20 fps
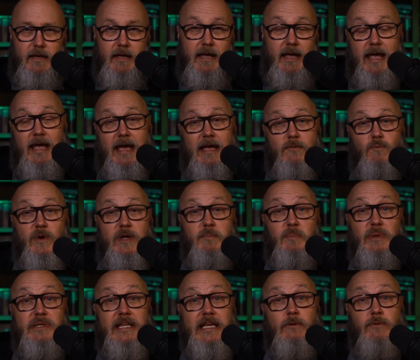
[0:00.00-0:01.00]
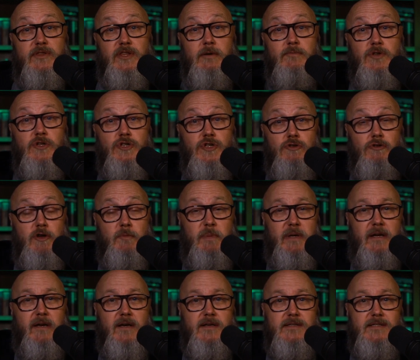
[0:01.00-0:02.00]
And we plead with him to do it
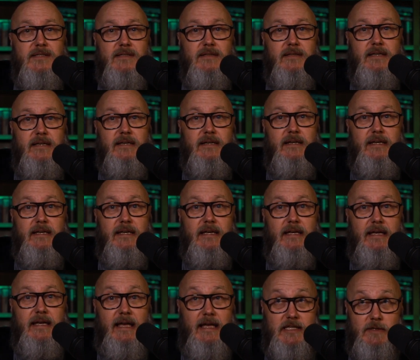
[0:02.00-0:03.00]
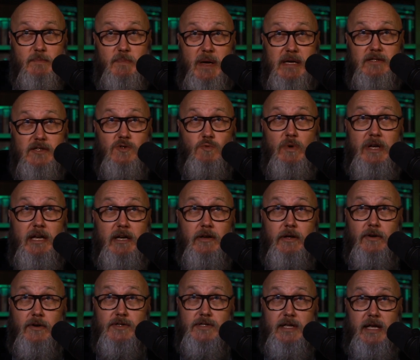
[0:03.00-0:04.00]
because, as best as we can
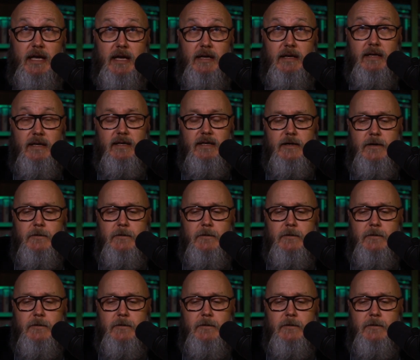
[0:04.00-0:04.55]
understand,